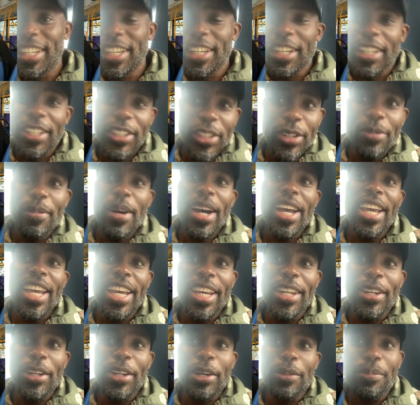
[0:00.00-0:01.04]
You might
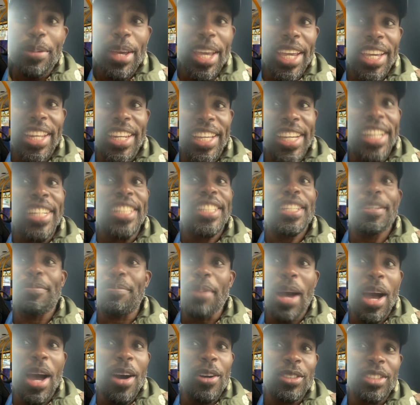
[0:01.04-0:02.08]
end up paying
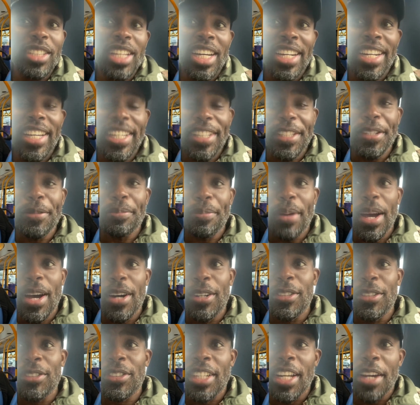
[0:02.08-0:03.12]
£80, and
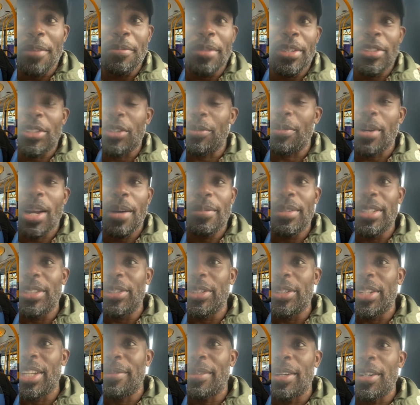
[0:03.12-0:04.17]
£80, that means you're probably
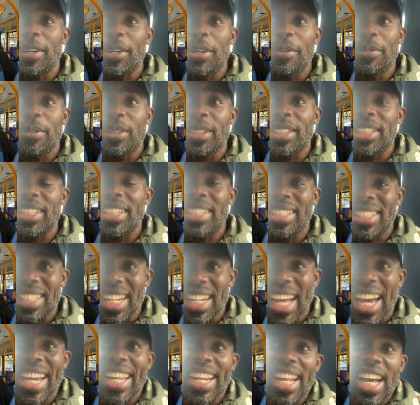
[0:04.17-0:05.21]
doing about almost 9
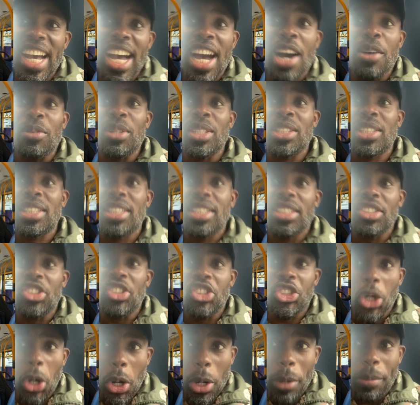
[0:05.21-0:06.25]
hours
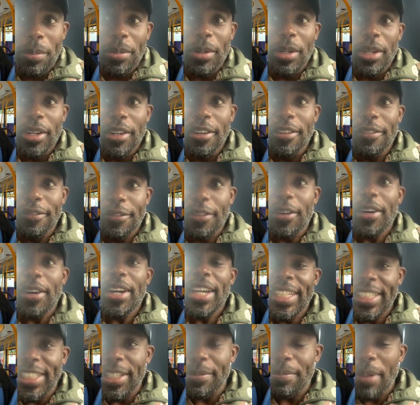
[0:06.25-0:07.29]
job for
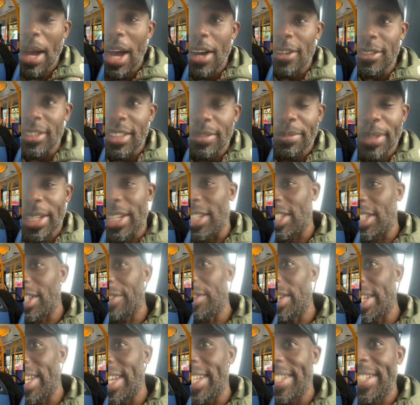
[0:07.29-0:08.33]
£80, because if
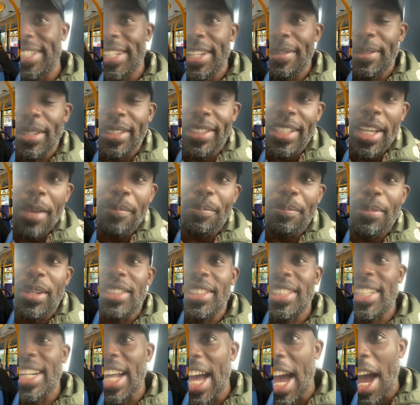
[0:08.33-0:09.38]
you're getting about £10
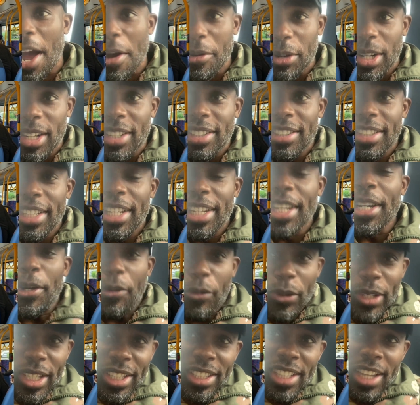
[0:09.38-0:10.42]
an hour,
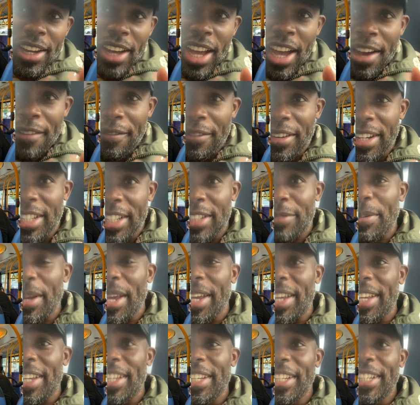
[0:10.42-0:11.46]
which is the average
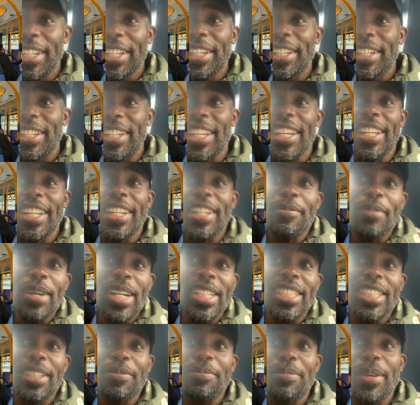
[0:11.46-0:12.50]
pay, then
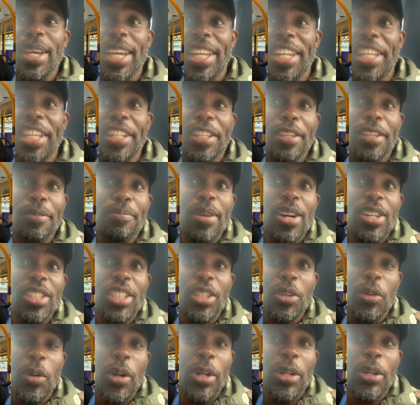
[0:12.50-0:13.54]
imagine paying £80
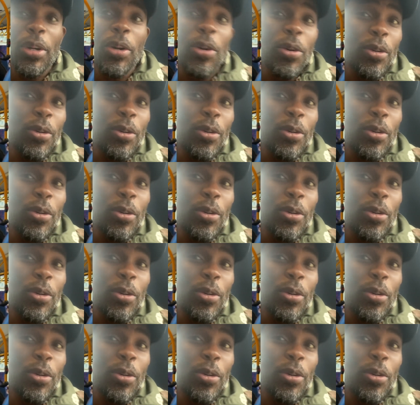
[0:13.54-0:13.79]
in one go.